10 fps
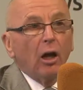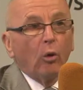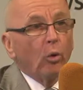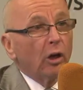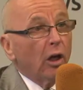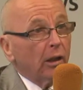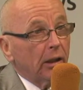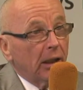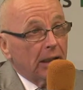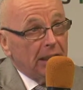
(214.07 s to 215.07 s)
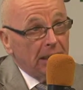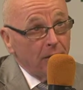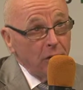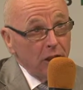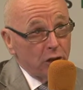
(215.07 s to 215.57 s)
We're not going to
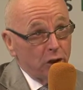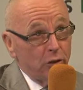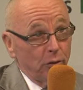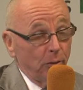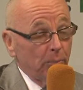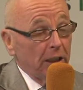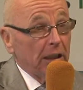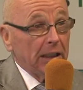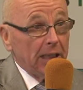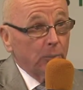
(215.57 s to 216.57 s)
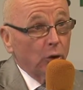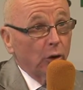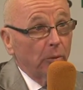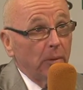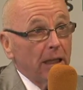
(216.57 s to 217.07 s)
give it to them in April
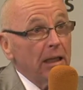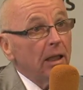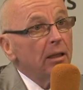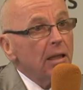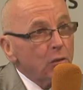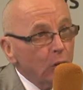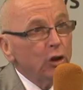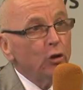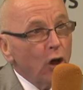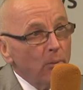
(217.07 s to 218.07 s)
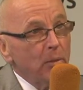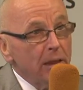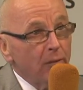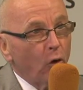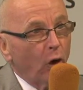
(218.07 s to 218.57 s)
or May, and that's what you got me
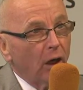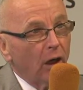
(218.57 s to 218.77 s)
for.